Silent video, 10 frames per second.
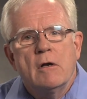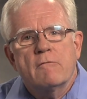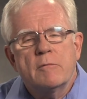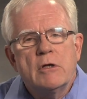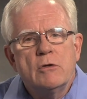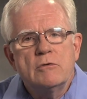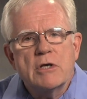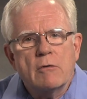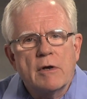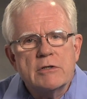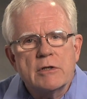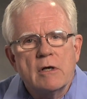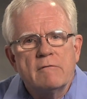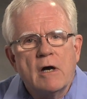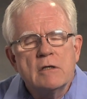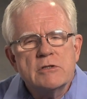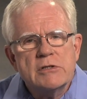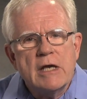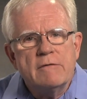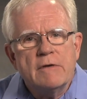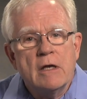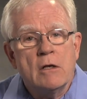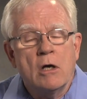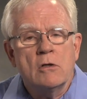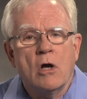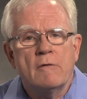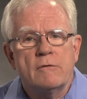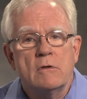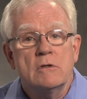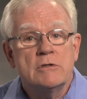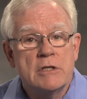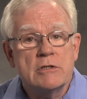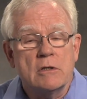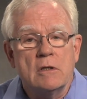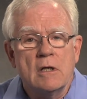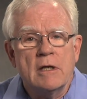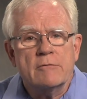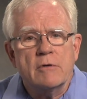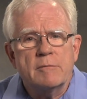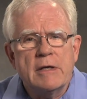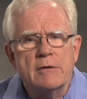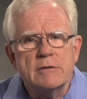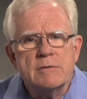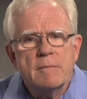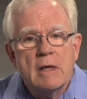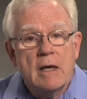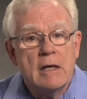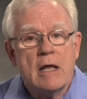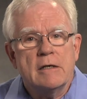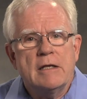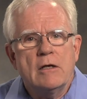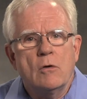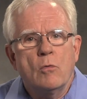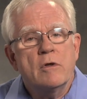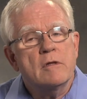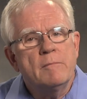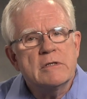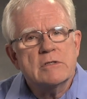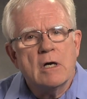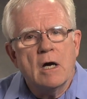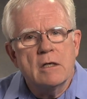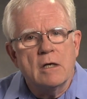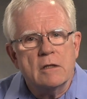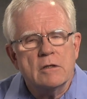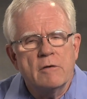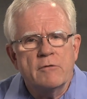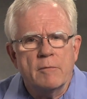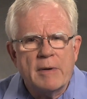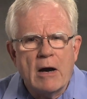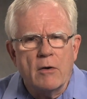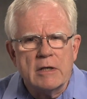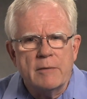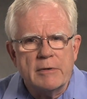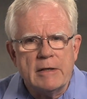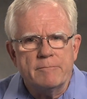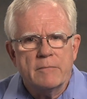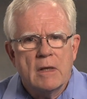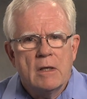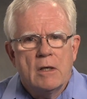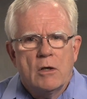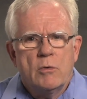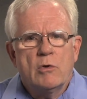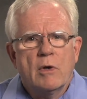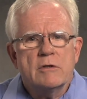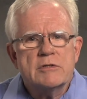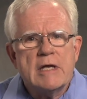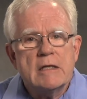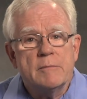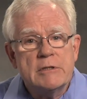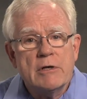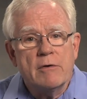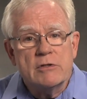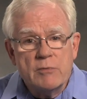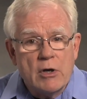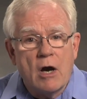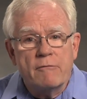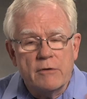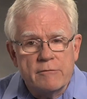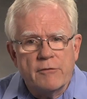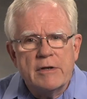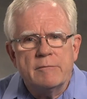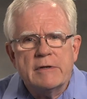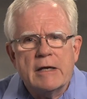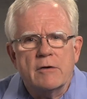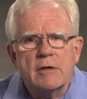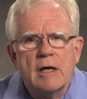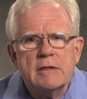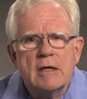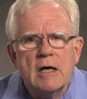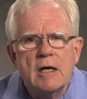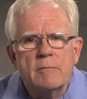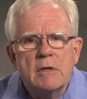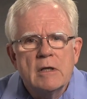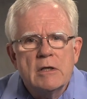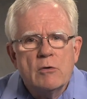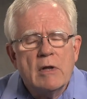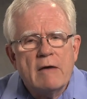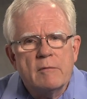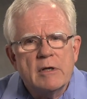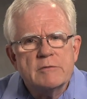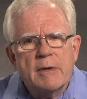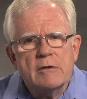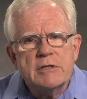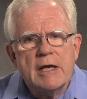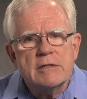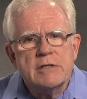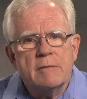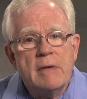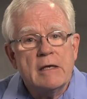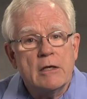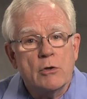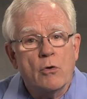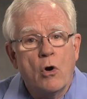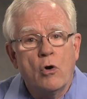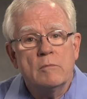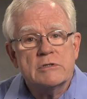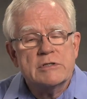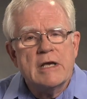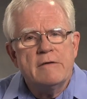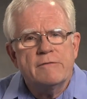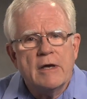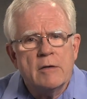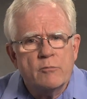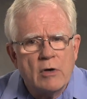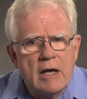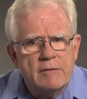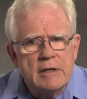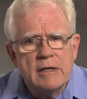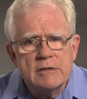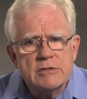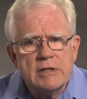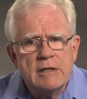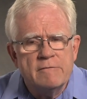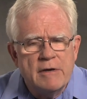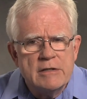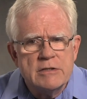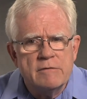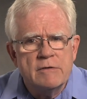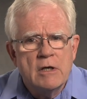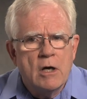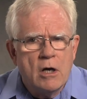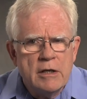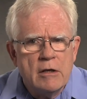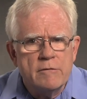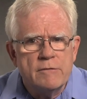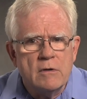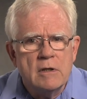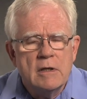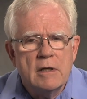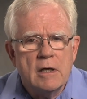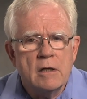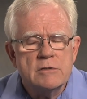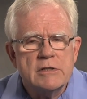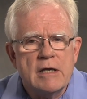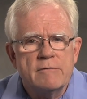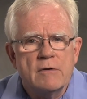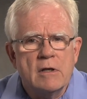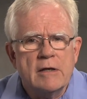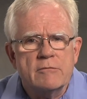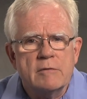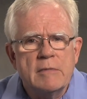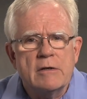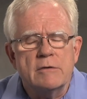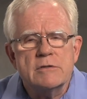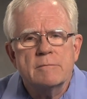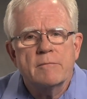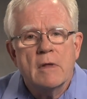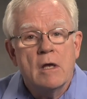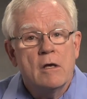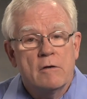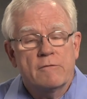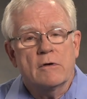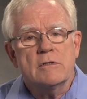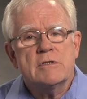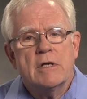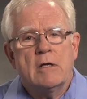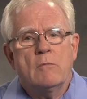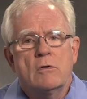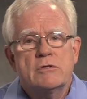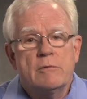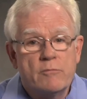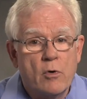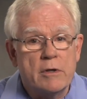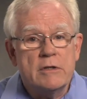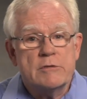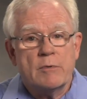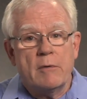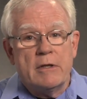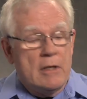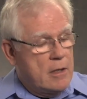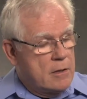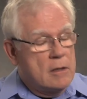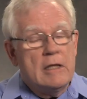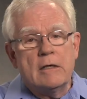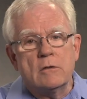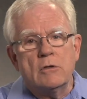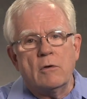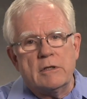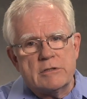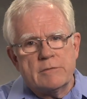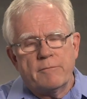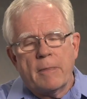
from the new generation of unsafe and unlawful digital electric meters, and how to deal with the misconduct of your power company. When you understand the materials we offer at freedomtaker.com, you will have a much better chance at making your home safe and private against invasive, unhealthful, and unsafe electric meters. First, and most important, is probably the legal notice.